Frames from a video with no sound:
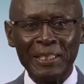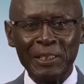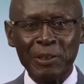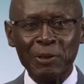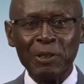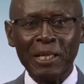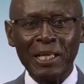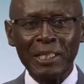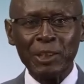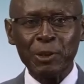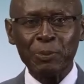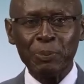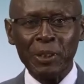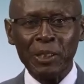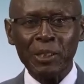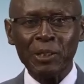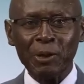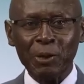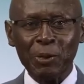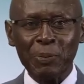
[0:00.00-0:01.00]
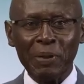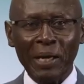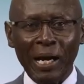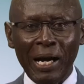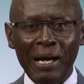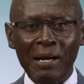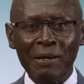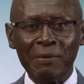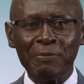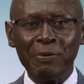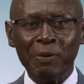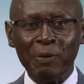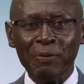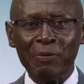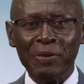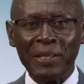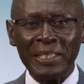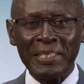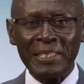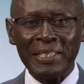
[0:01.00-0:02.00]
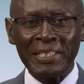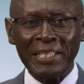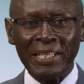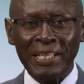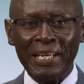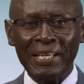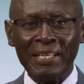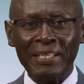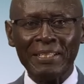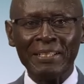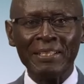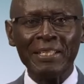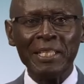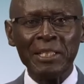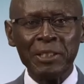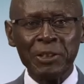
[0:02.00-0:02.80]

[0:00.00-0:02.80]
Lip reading: Today I speak on behalf of the entire